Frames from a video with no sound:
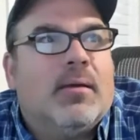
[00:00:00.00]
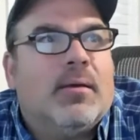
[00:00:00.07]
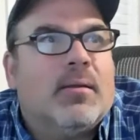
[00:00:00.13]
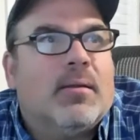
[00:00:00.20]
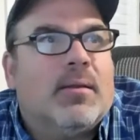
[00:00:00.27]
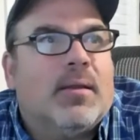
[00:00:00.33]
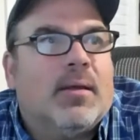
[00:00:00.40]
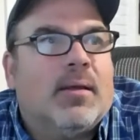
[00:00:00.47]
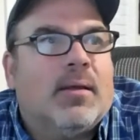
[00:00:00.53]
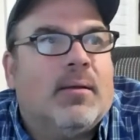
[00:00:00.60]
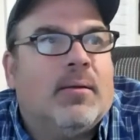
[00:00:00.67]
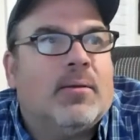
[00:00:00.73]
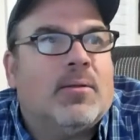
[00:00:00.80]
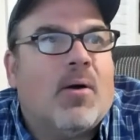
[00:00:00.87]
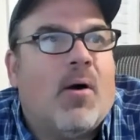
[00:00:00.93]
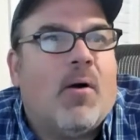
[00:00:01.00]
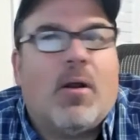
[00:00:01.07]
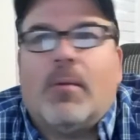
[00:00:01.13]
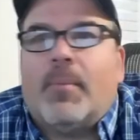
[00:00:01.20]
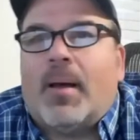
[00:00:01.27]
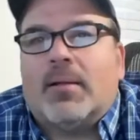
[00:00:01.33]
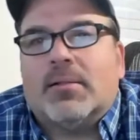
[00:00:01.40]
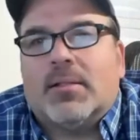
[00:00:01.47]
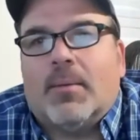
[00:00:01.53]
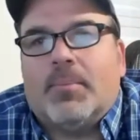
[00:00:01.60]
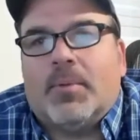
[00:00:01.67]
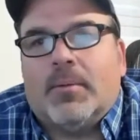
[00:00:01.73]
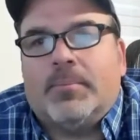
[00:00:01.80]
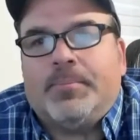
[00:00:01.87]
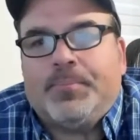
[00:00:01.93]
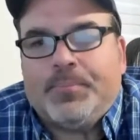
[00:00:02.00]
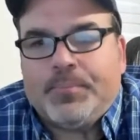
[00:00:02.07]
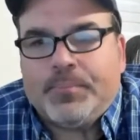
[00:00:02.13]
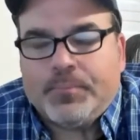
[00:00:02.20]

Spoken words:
than talking about something